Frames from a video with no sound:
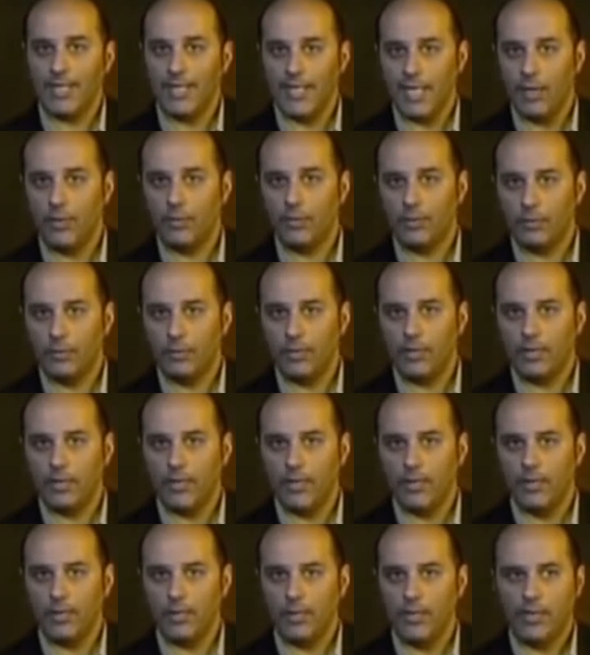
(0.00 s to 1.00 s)
accounts, would it
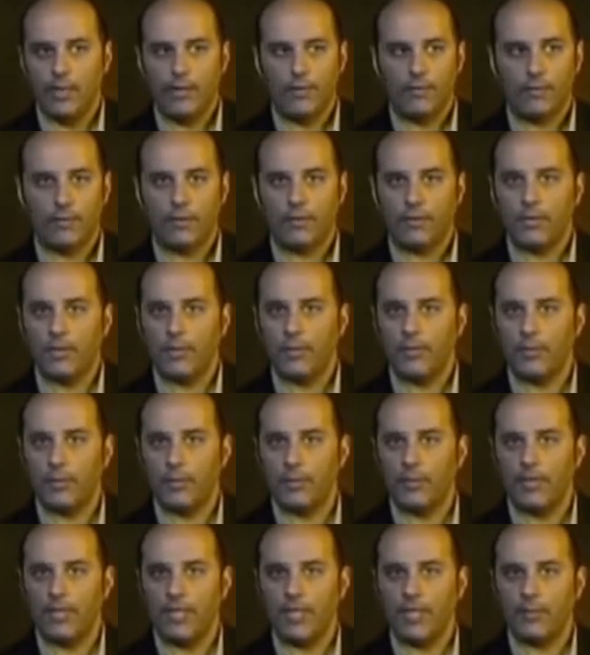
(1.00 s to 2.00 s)
not, for some of the
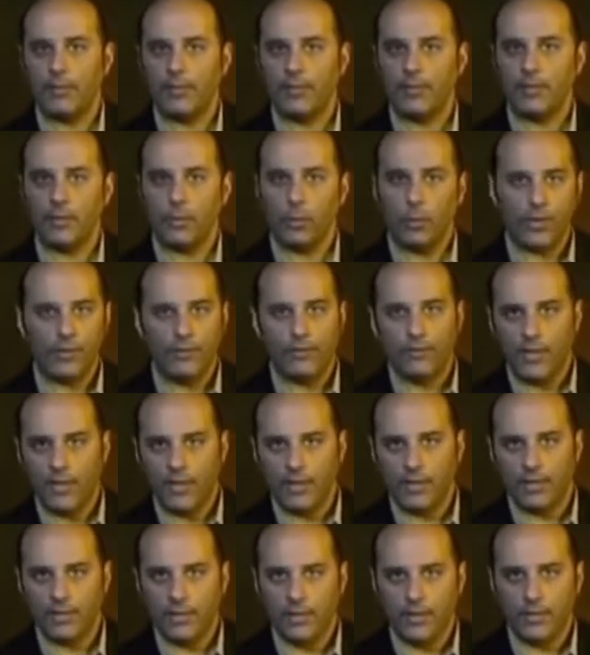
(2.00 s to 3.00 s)
predicaments that we
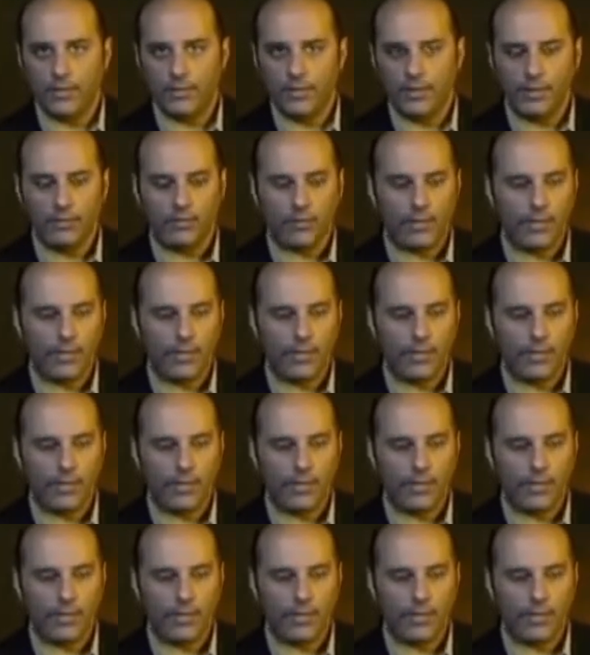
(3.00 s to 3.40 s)
find ourselves in